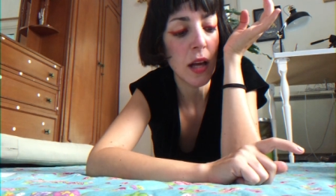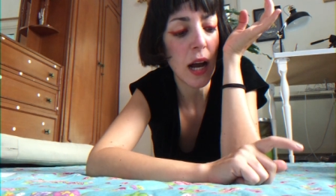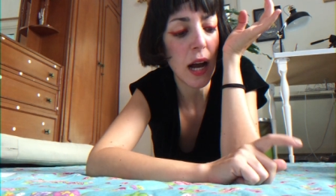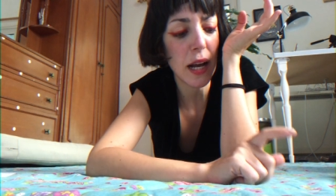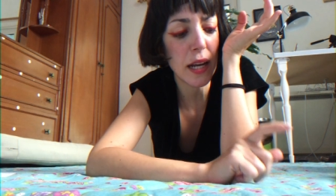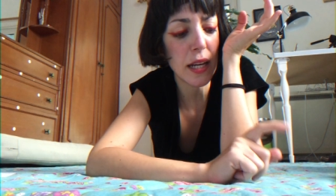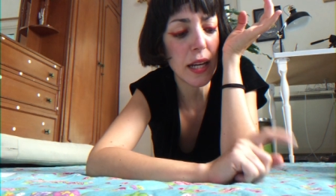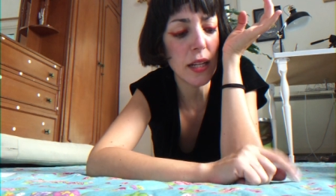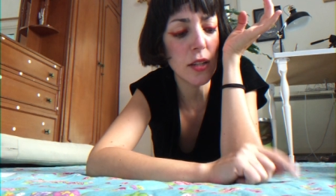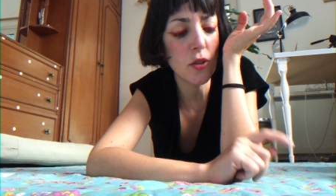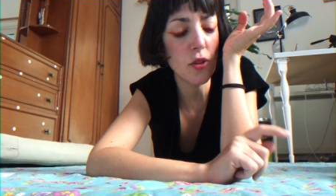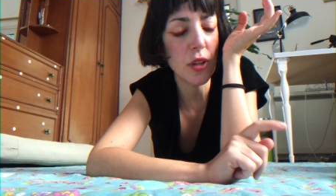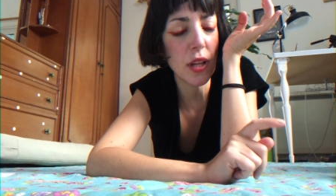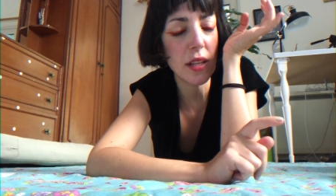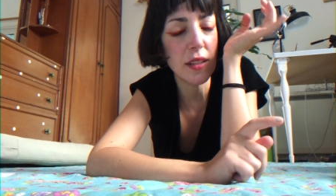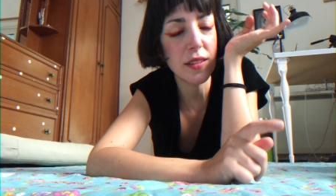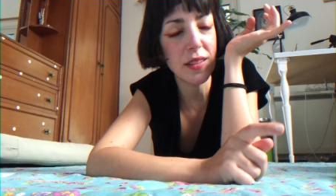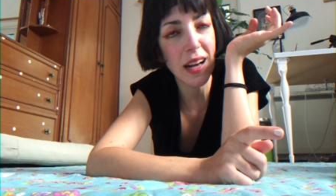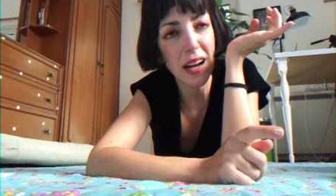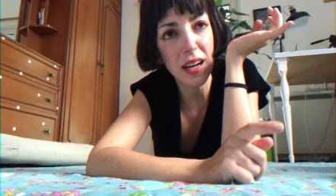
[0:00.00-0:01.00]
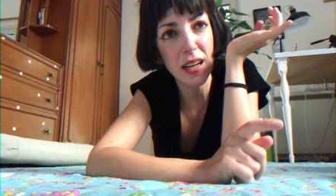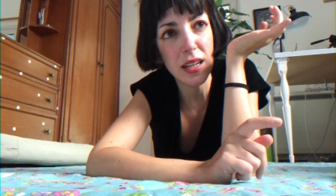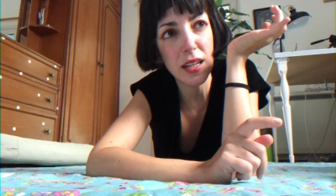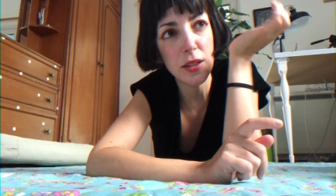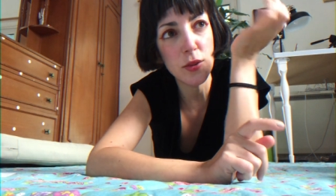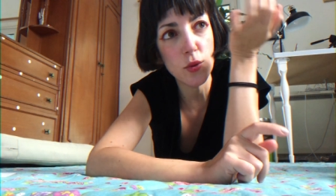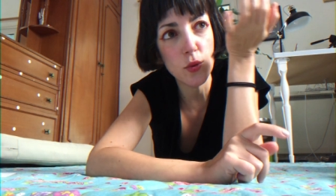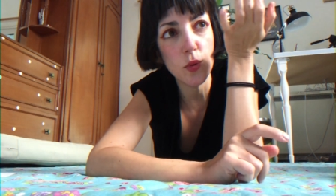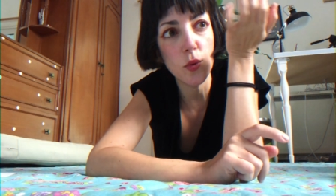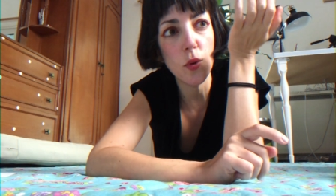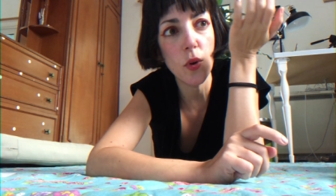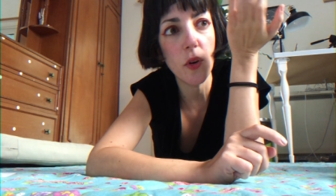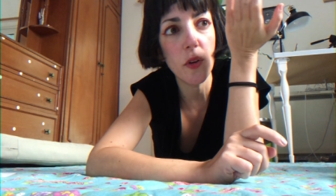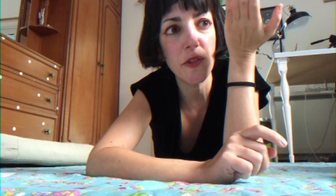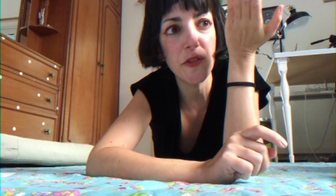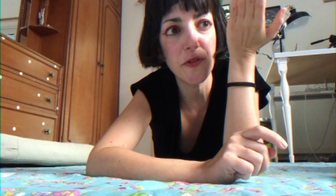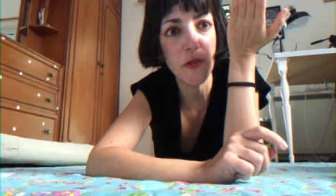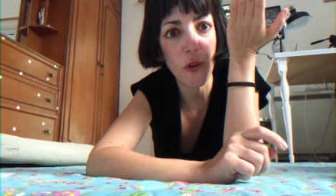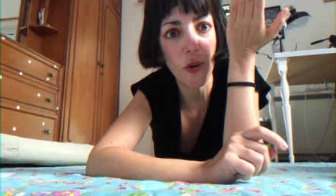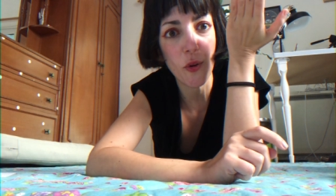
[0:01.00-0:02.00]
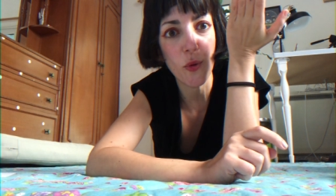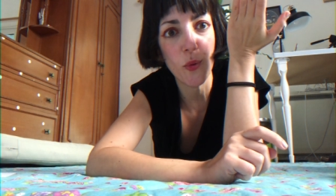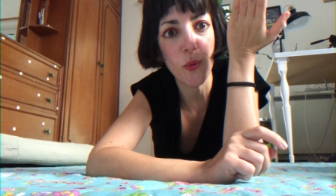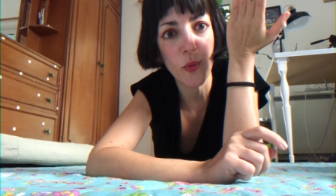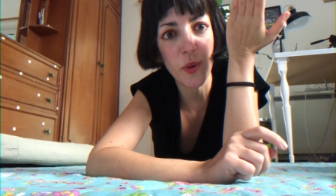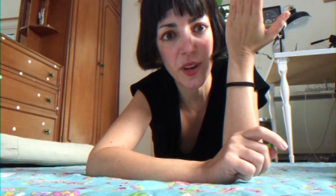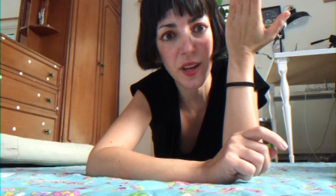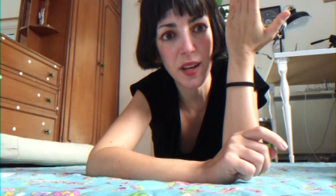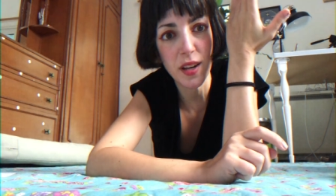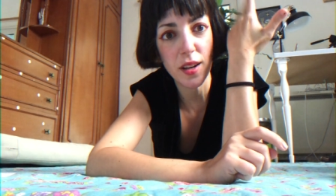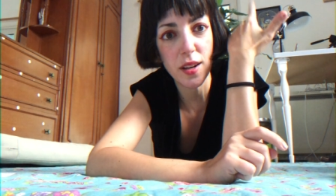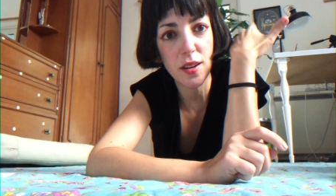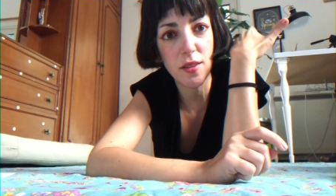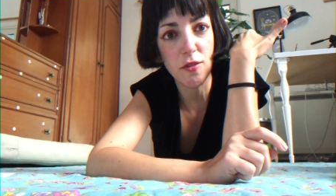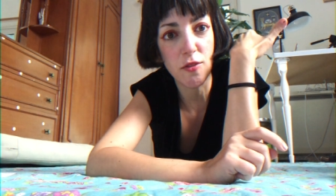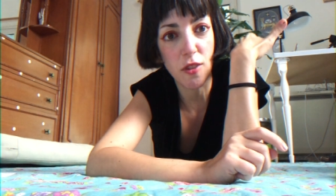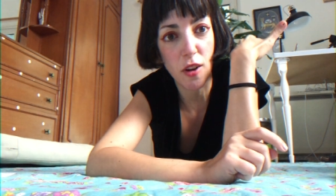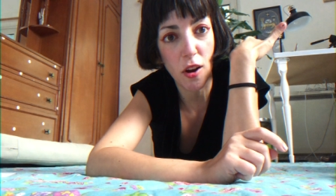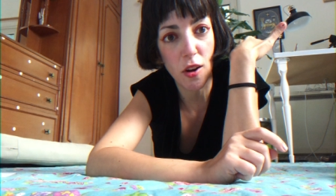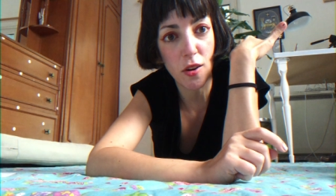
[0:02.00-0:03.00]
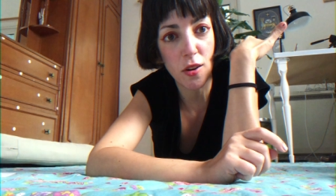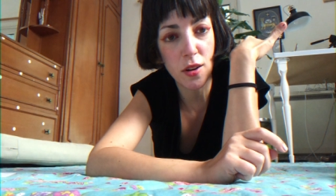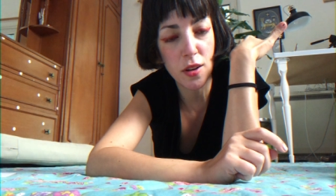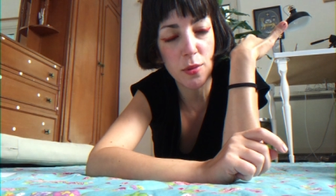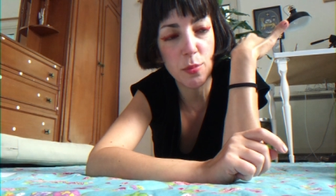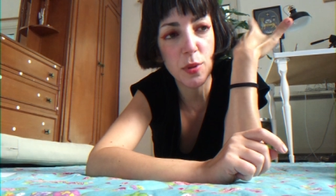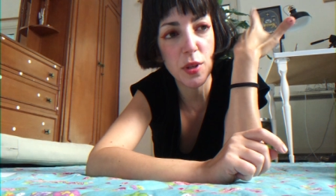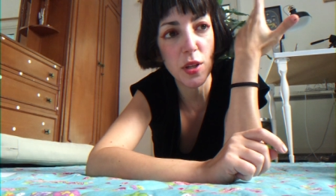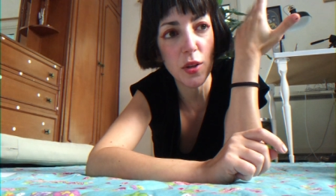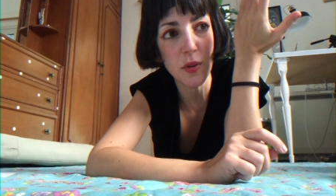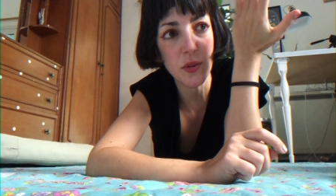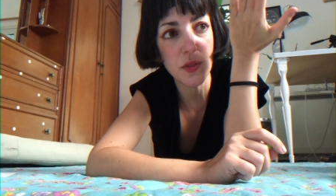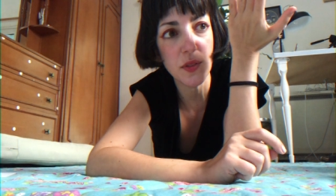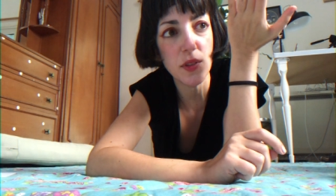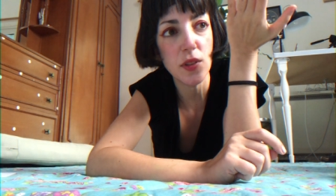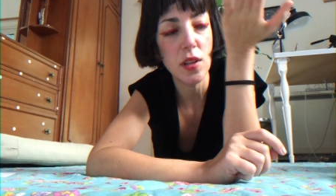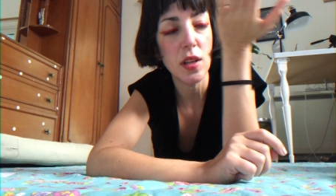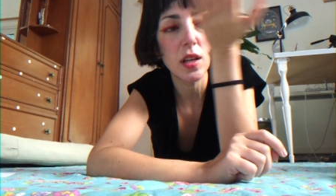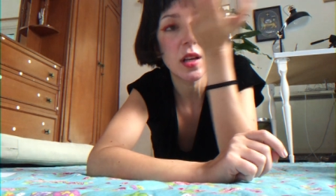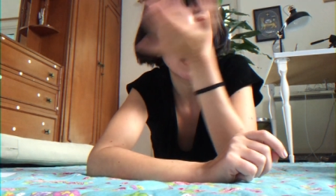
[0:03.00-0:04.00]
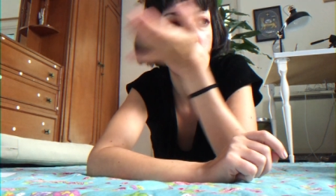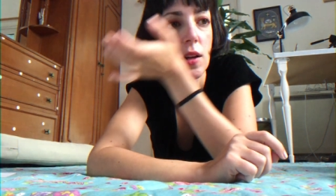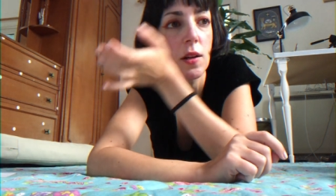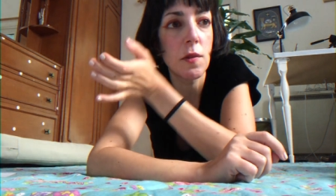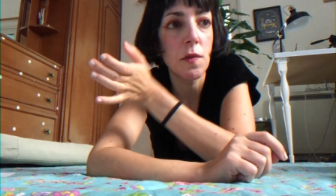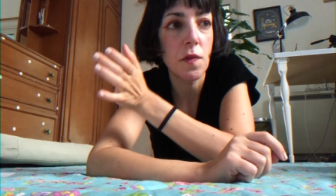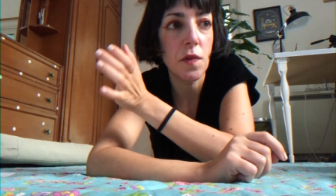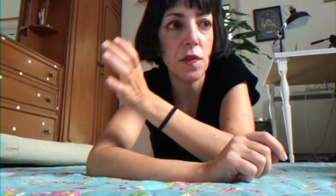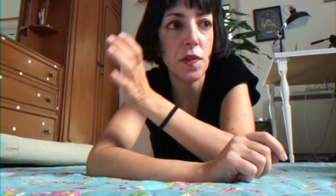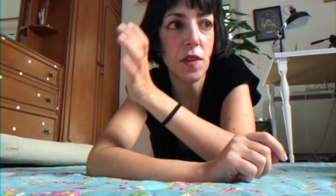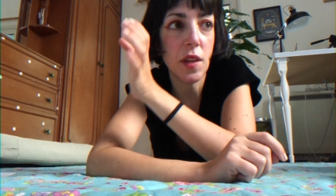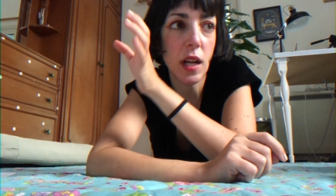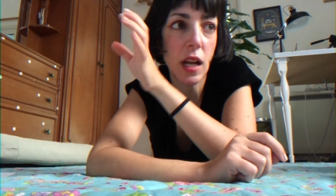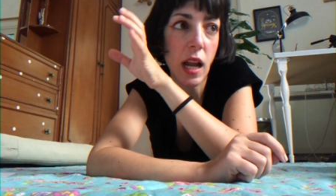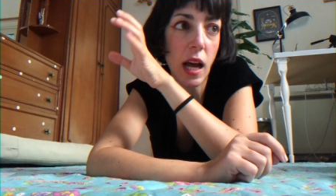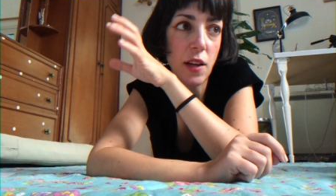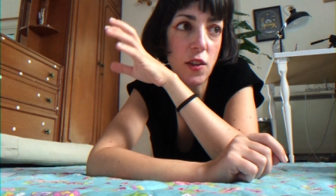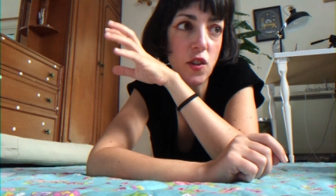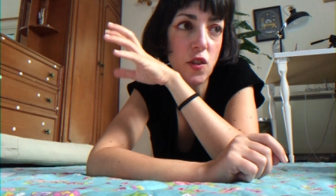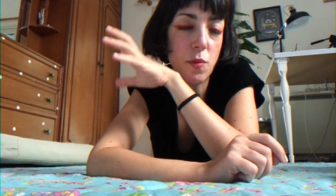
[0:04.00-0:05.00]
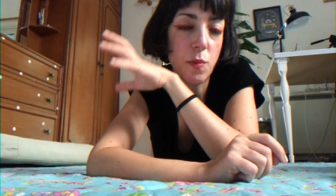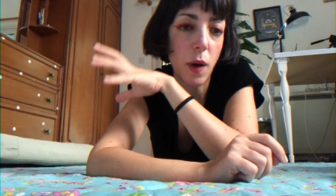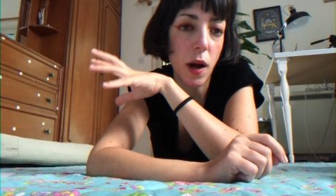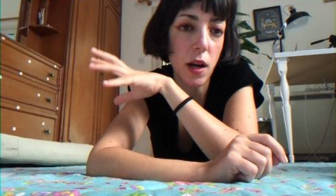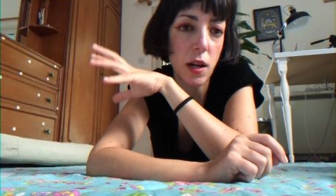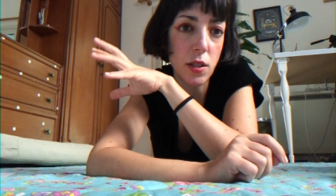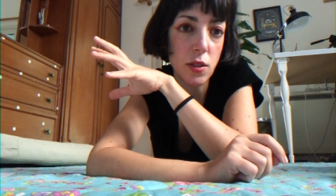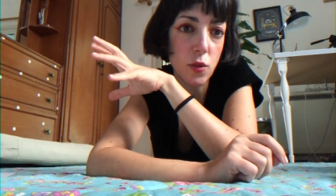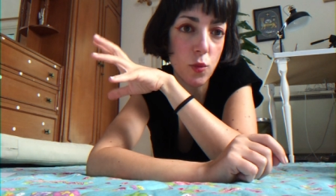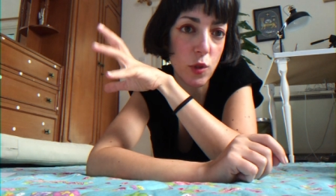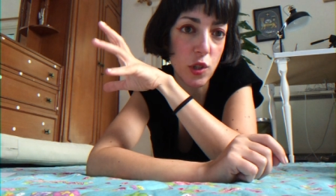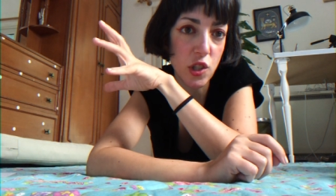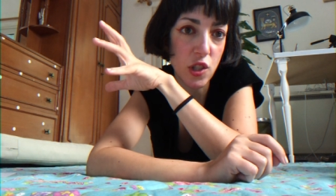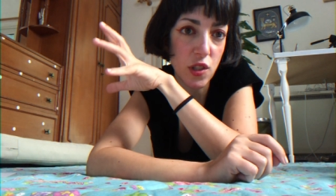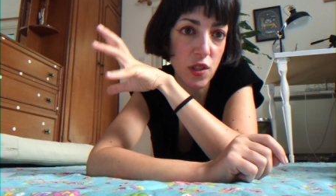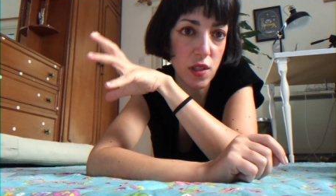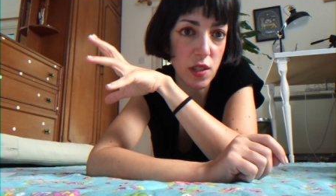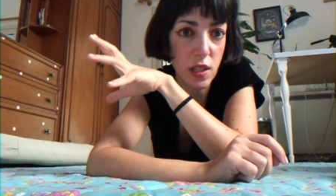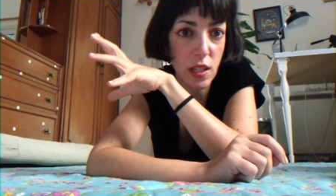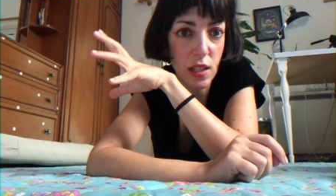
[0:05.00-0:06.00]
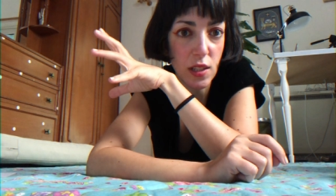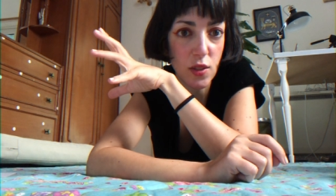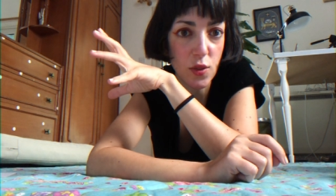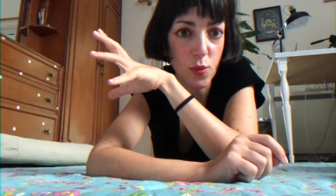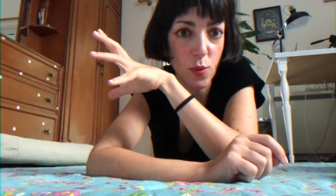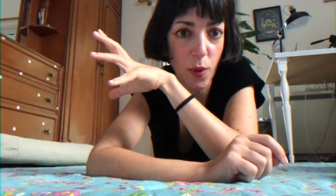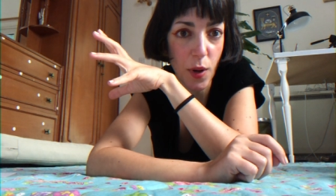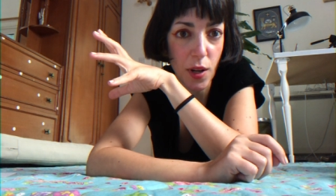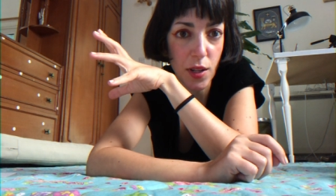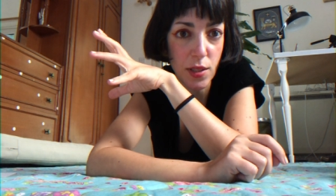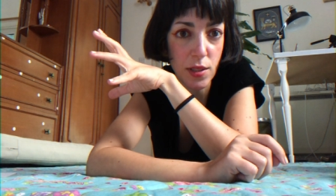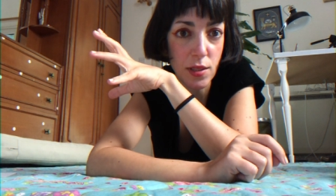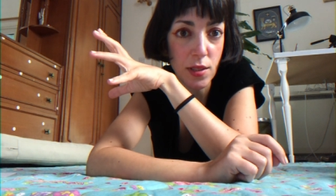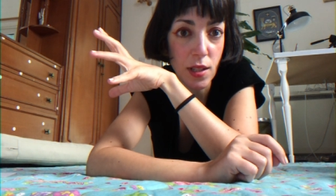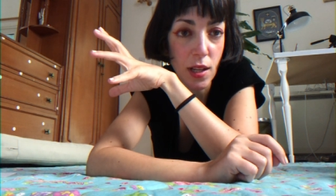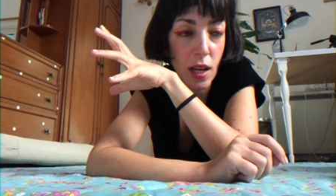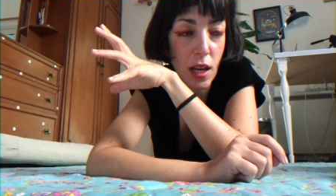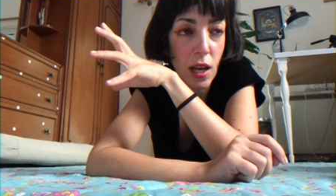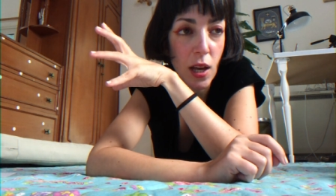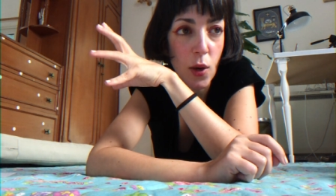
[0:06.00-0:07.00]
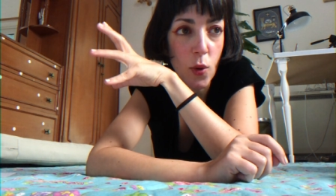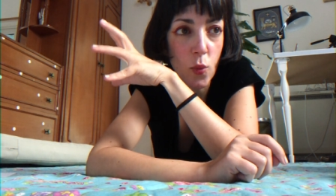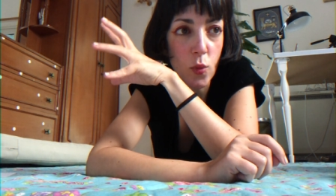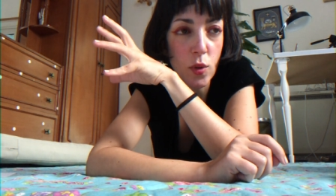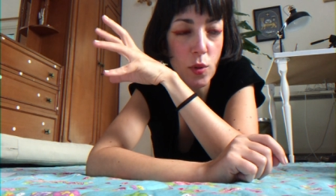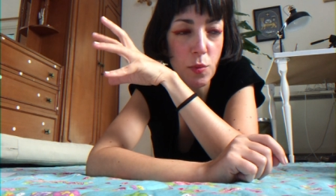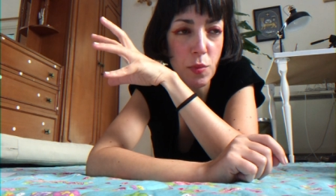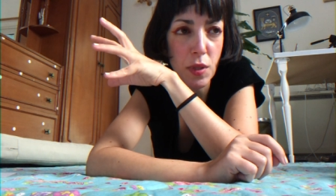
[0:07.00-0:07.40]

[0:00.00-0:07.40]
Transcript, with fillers: I cannot exactly do a four week vlog because the last part, which is this one, will